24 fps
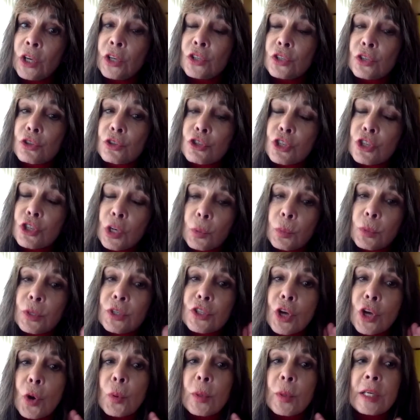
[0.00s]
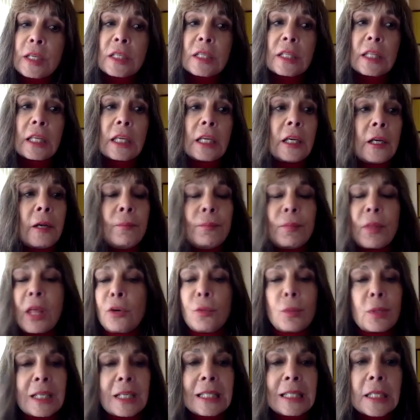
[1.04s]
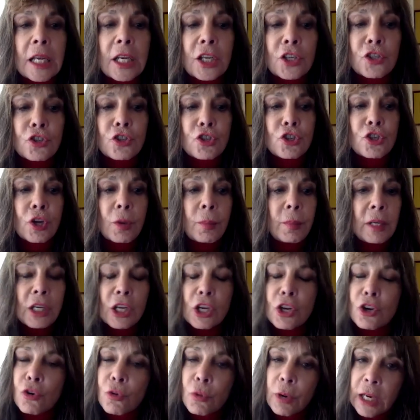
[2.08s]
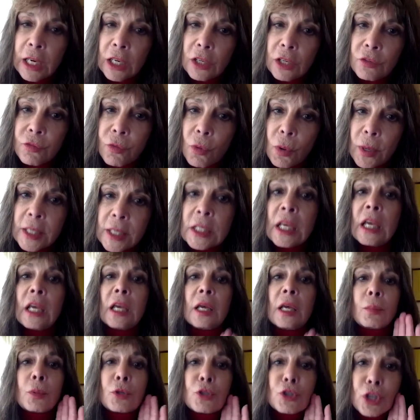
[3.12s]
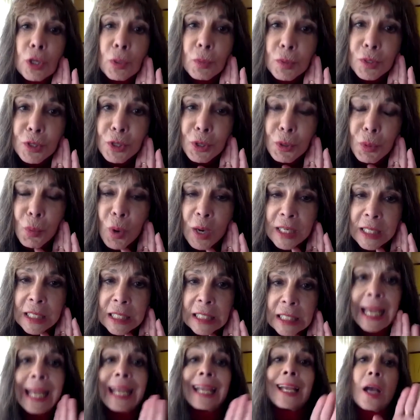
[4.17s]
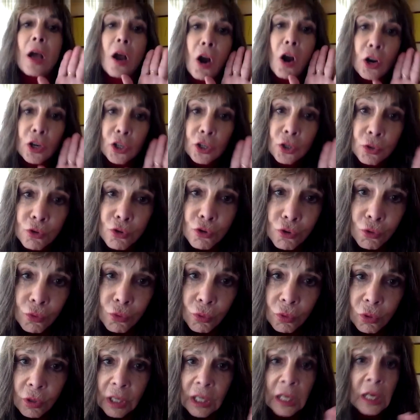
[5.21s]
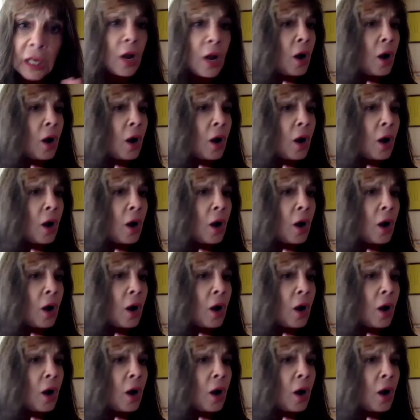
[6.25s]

So she was always the, I don't want to say Jiminy Cricket voice, but she was the one saying, Are you sure?